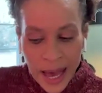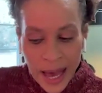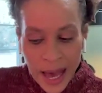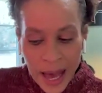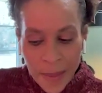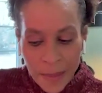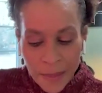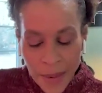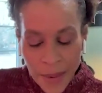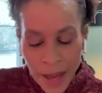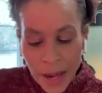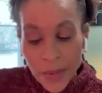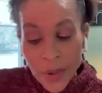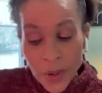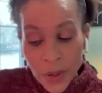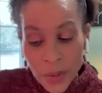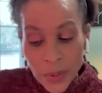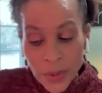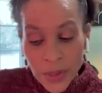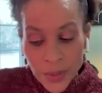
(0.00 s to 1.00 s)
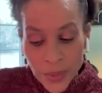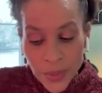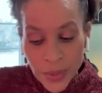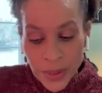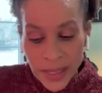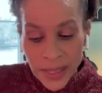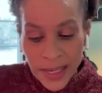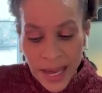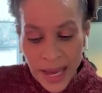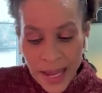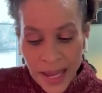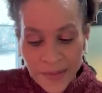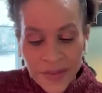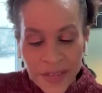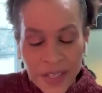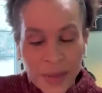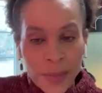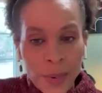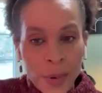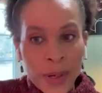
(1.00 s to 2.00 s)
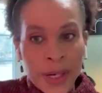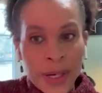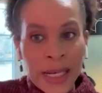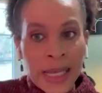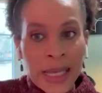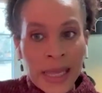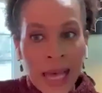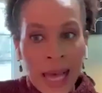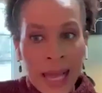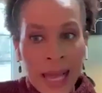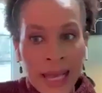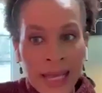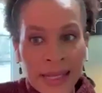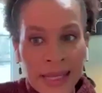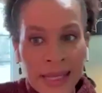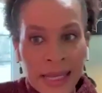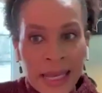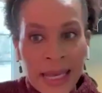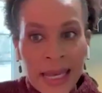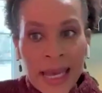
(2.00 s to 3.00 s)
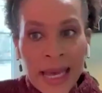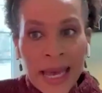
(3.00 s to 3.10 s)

my role was really kind of supporting clients